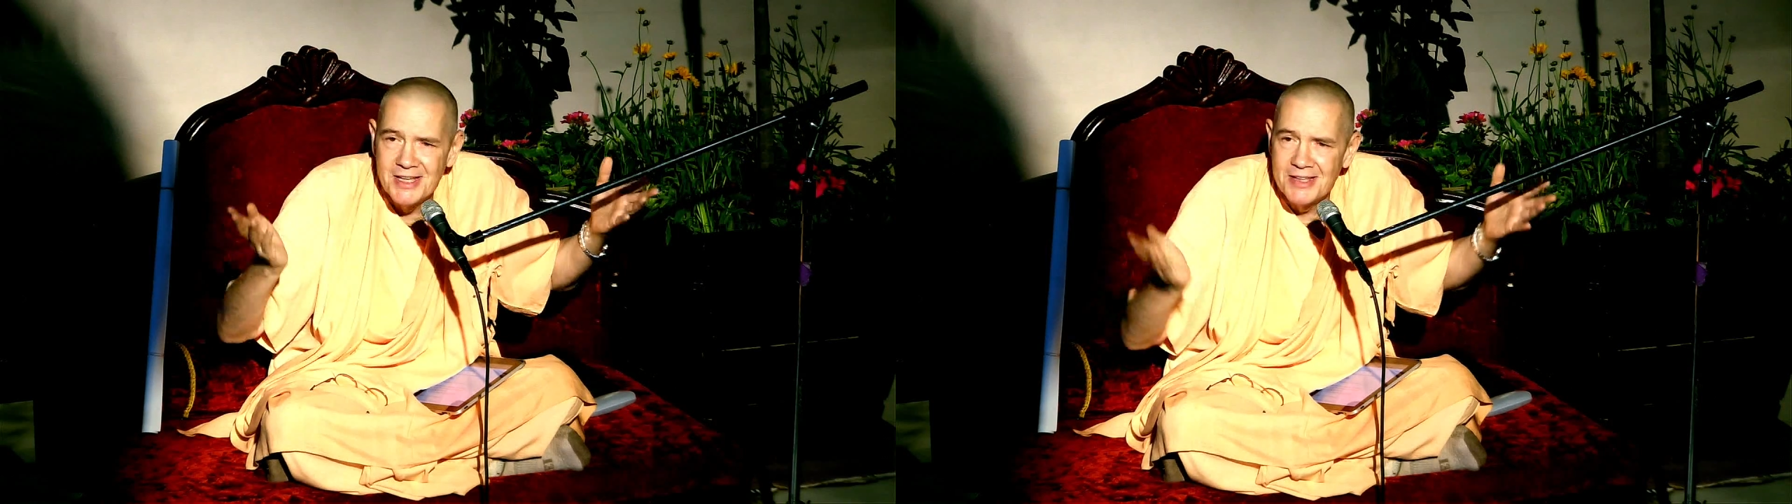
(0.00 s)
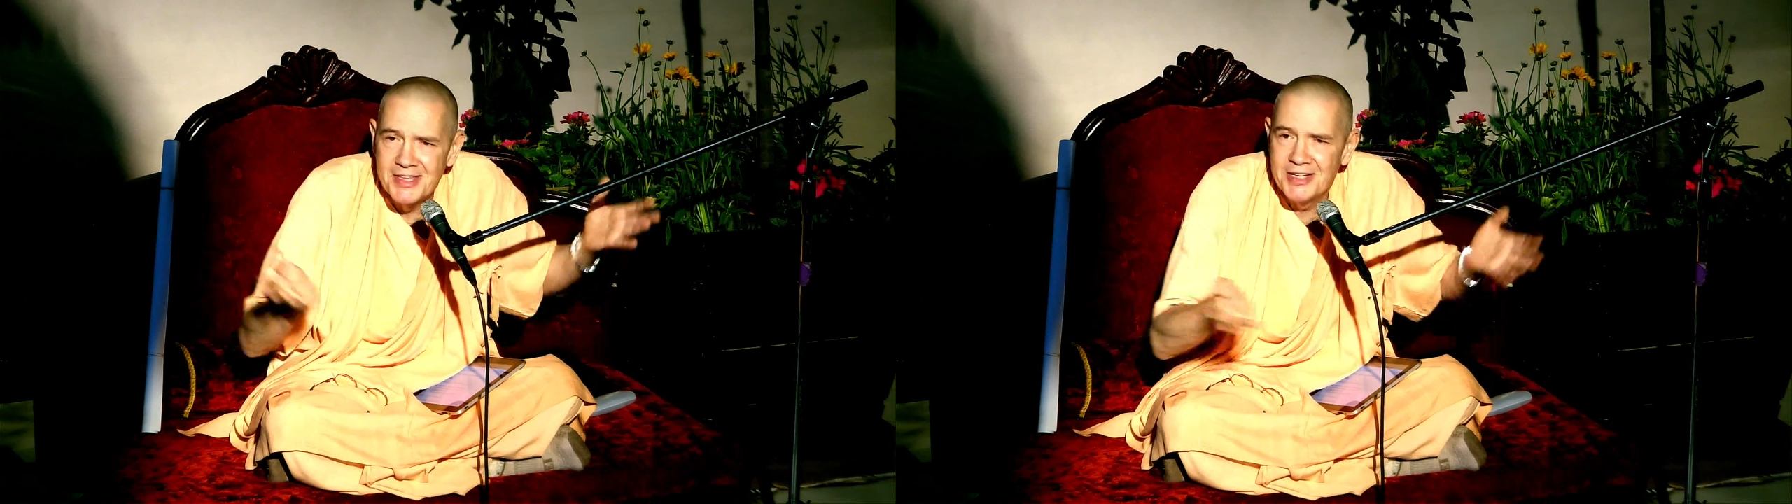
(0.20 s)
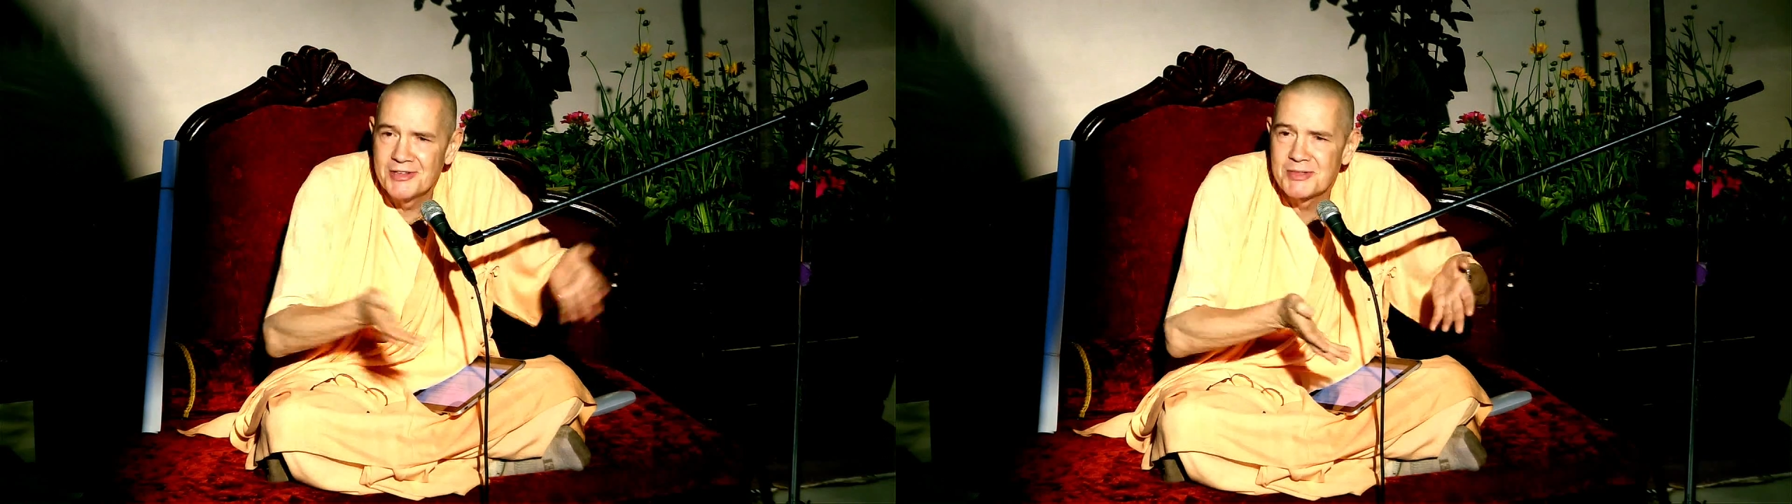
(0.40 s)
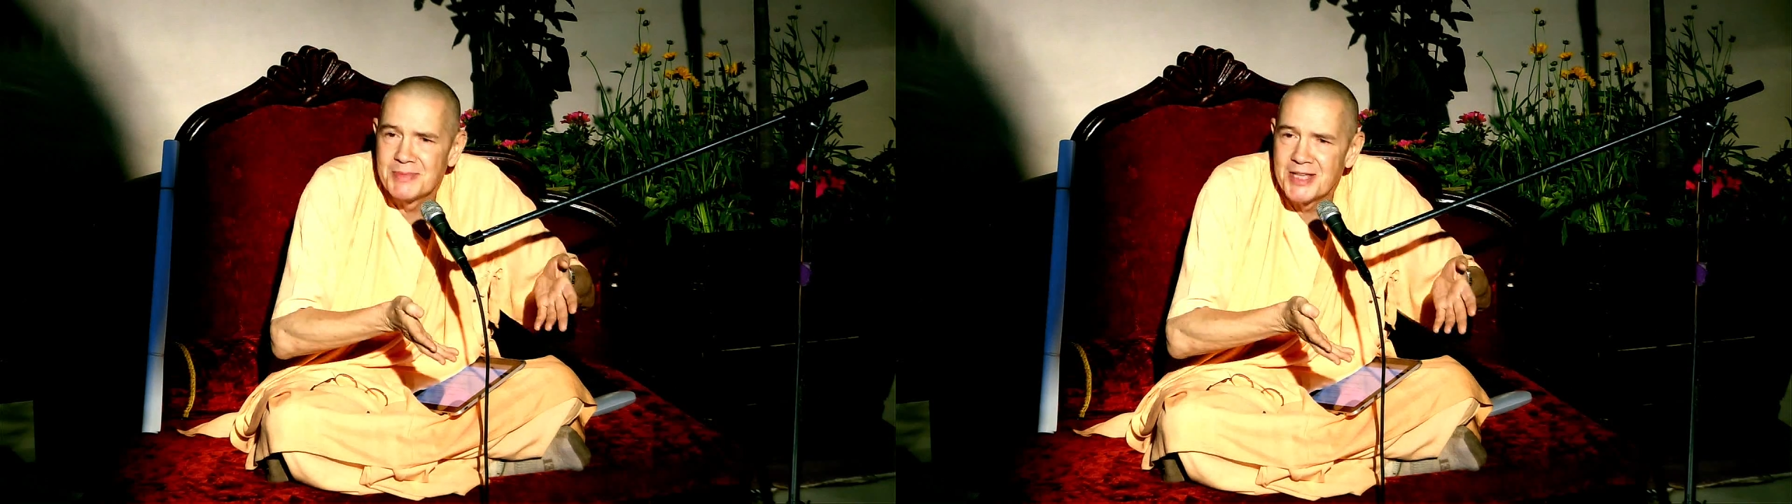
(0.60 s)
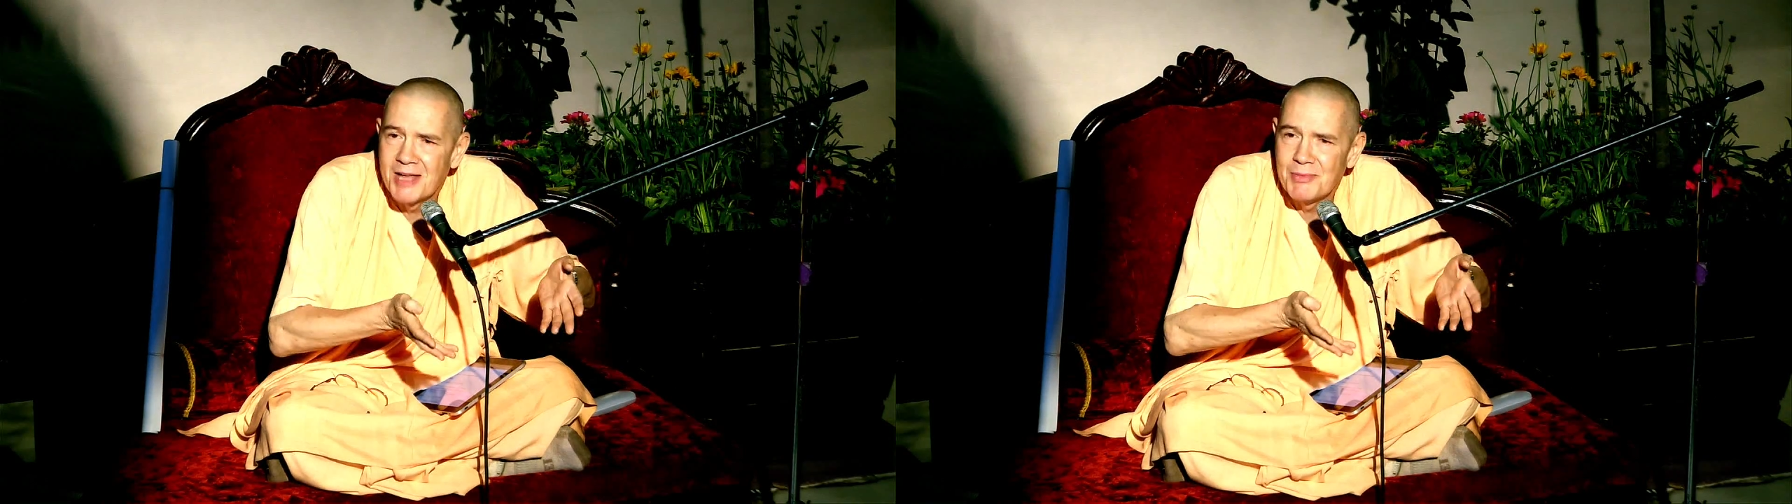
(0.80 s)
that here's
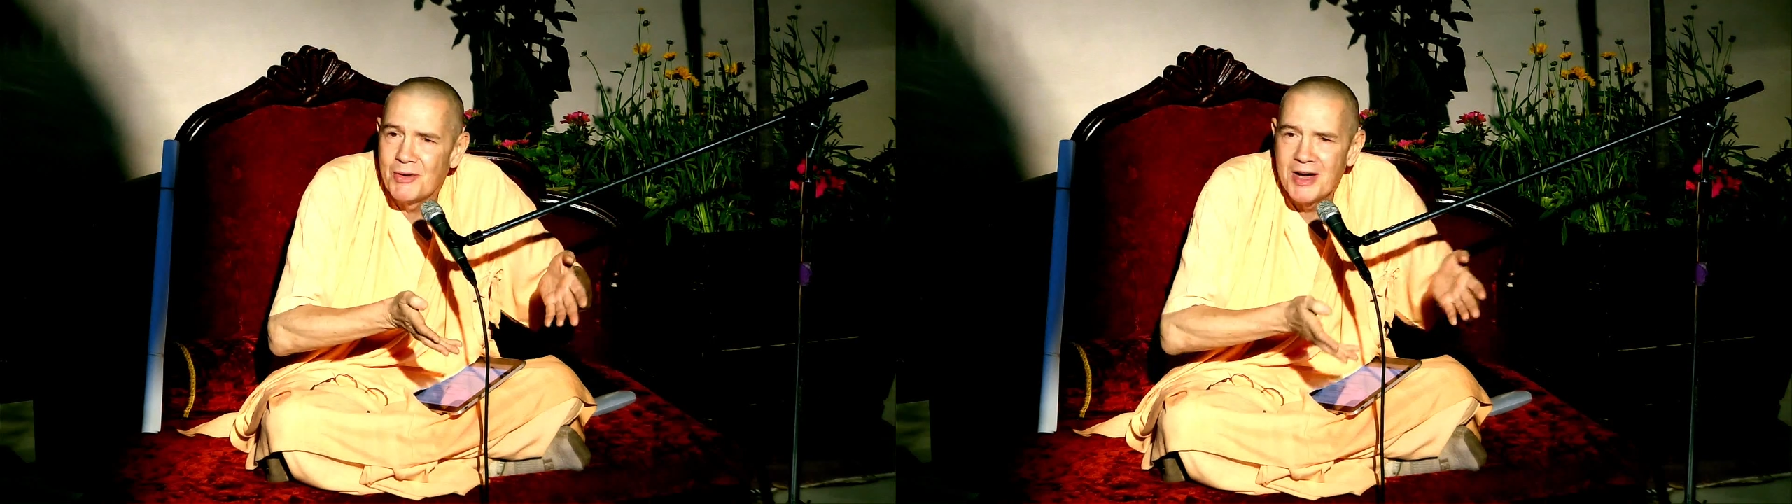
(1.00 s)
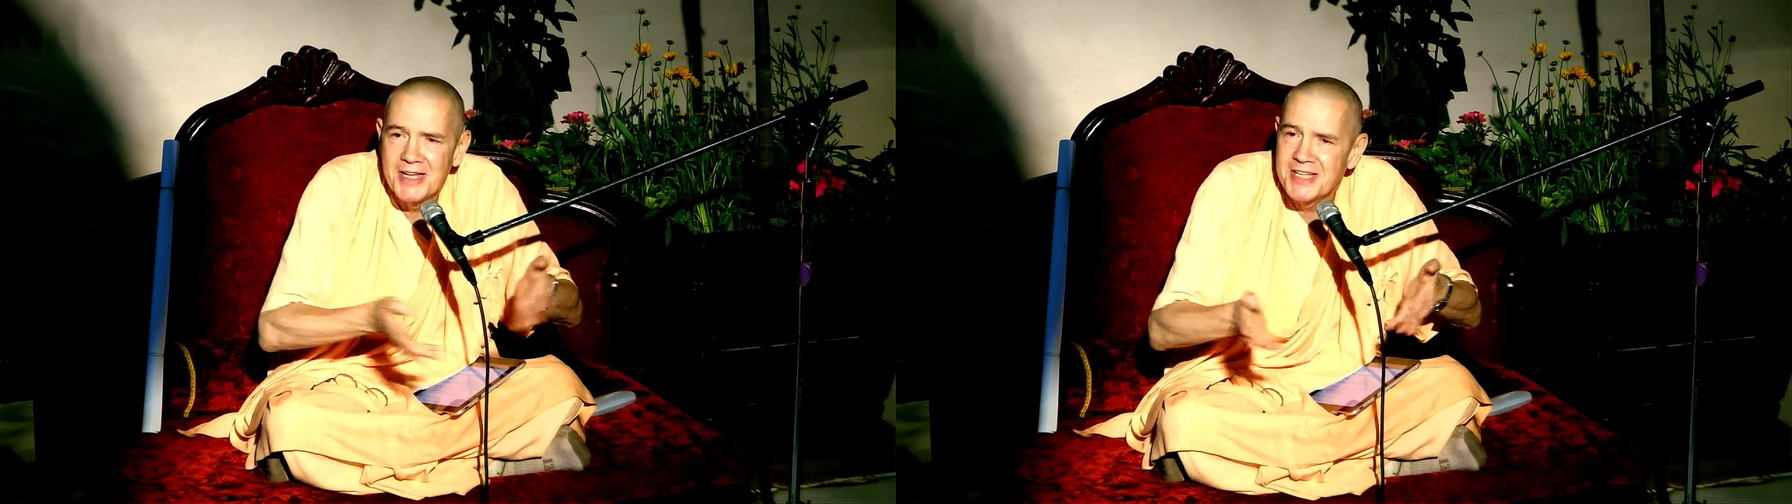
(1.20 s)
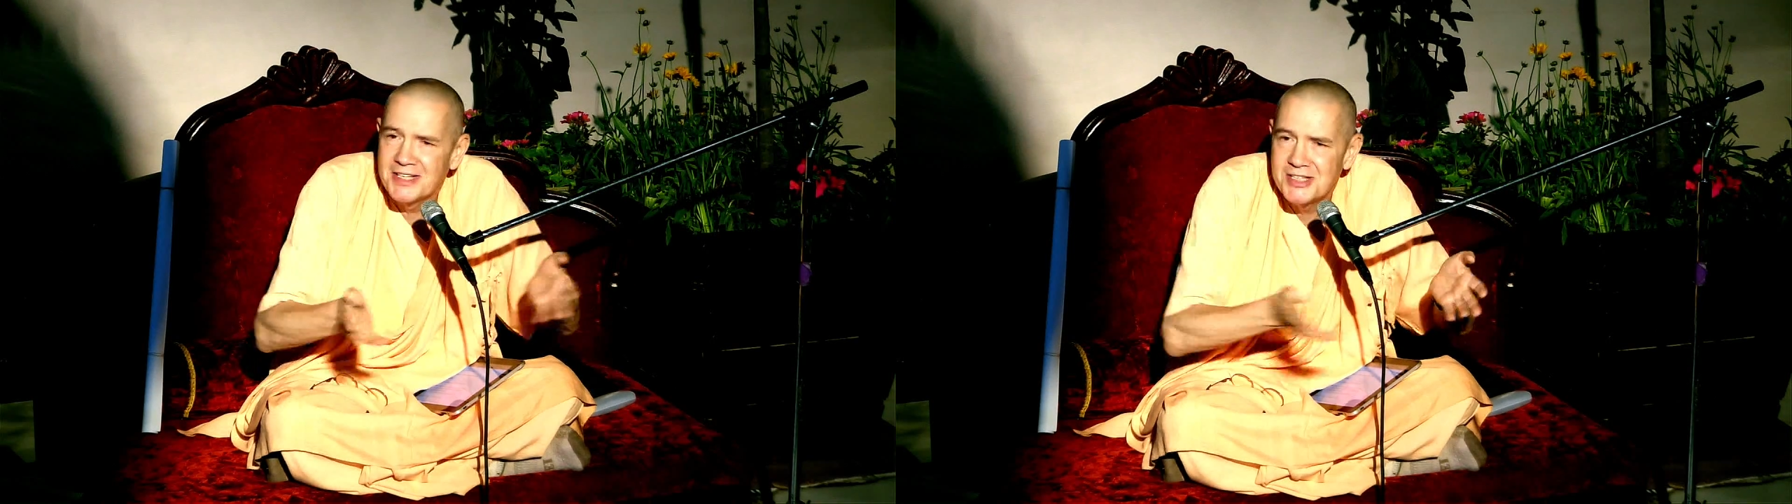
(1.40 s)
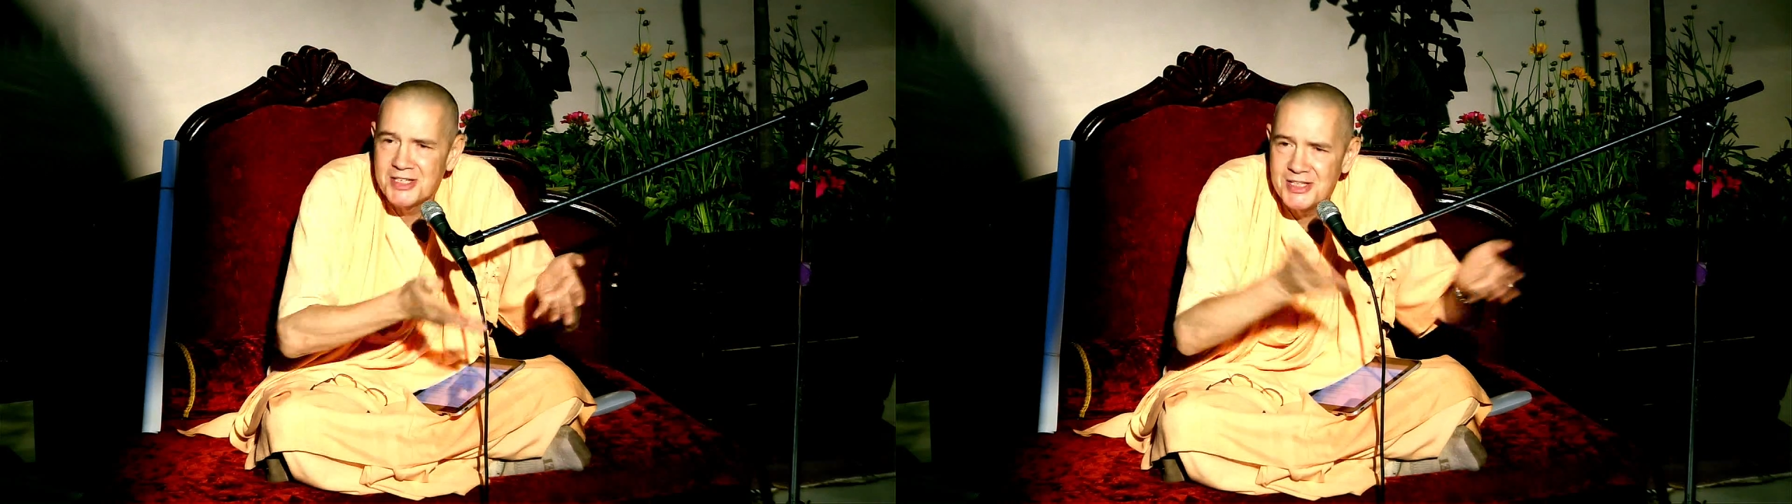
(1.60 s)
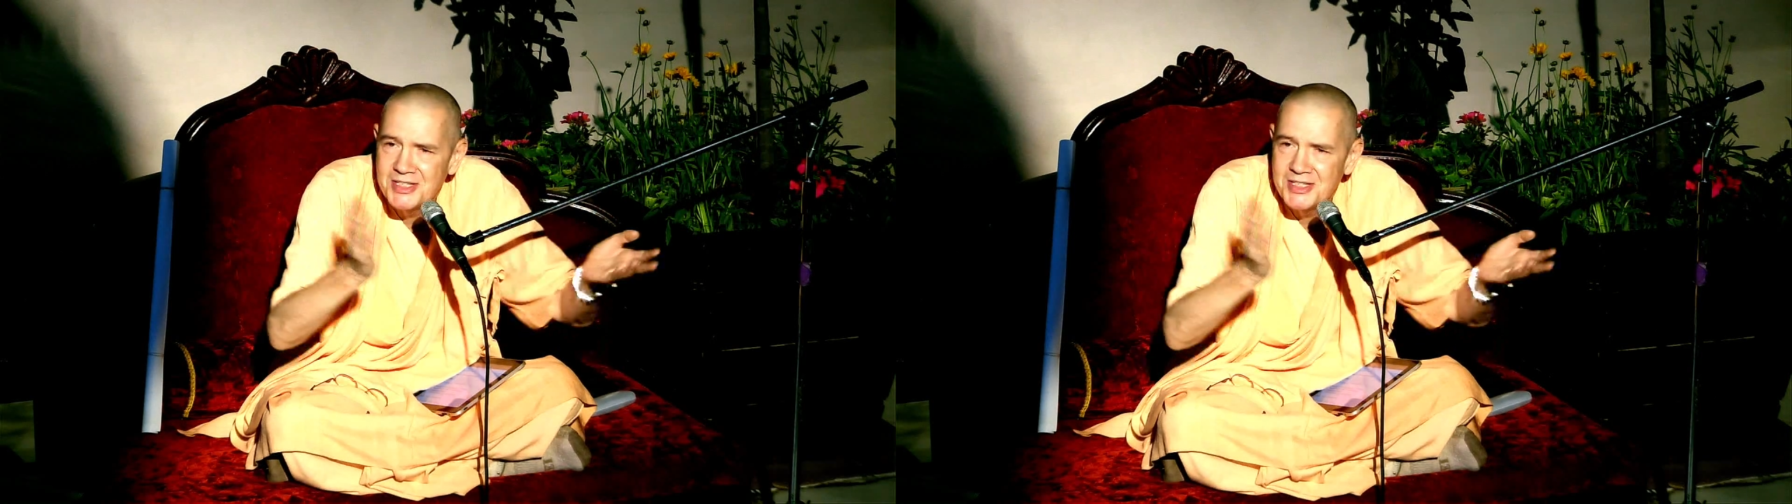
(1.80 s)
Madan Mohan, yet she's,